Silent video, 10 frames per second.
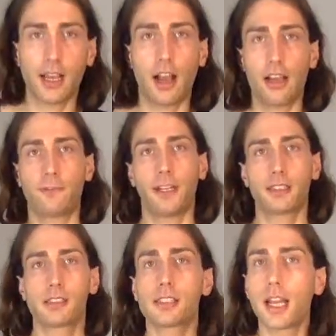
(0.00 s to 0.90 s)
a high
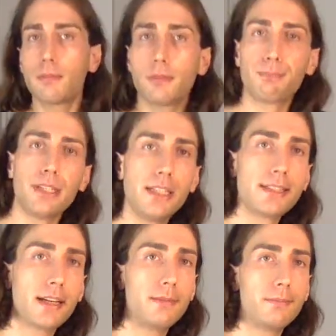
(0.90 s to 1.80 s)
fashion statement
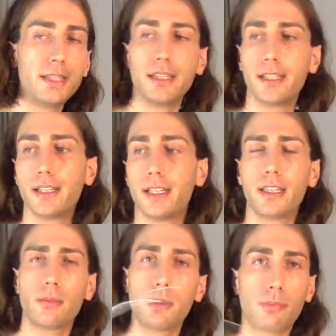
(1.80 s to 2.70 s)
piece. I'm a
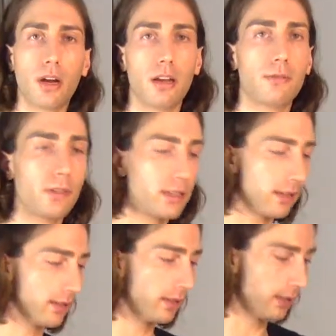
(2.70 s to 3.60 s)
little bit proud of it,
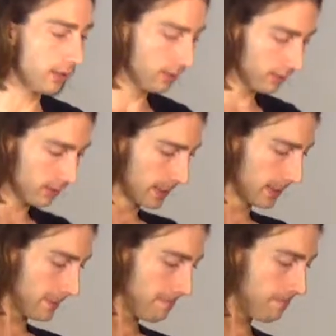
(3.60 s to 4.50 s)
I think.
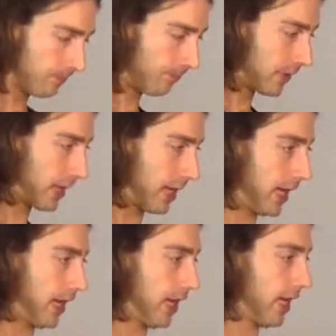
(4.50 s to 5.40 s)

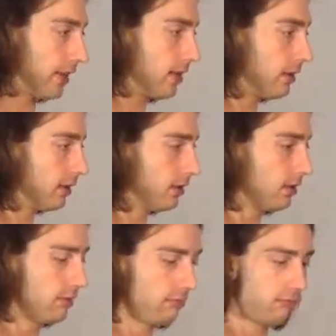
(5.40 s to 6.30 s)
And
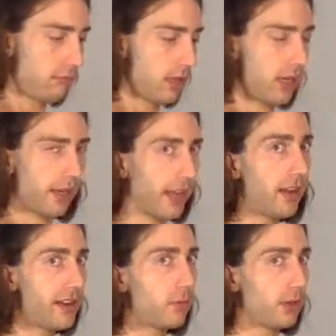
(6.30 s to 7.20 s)
I
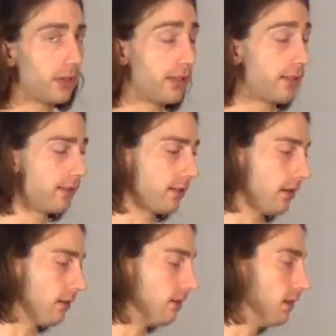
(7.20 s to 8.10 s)
have worn it,
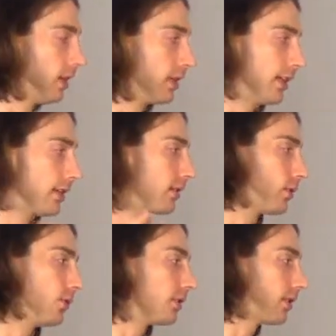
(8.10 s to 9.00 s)
so that's a
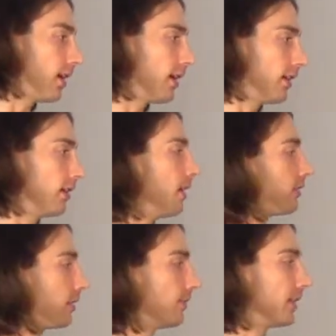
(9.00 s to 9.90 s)
good sign.
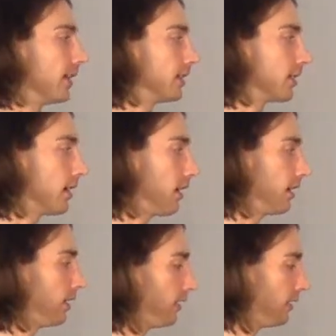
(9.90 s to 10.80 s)
Some things
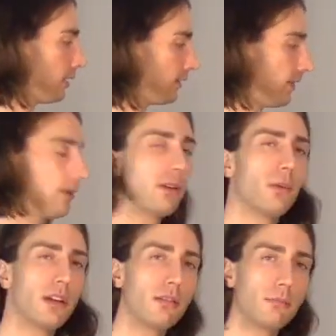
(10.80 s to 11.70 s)
are very
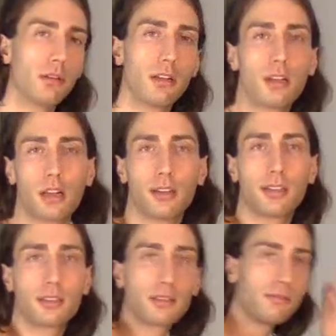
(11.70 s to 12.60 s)
wearable,
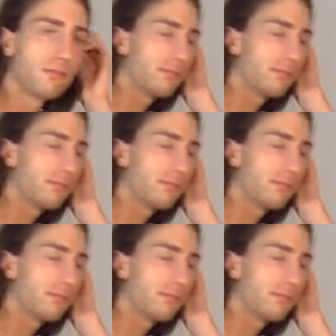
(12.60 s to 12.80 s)
others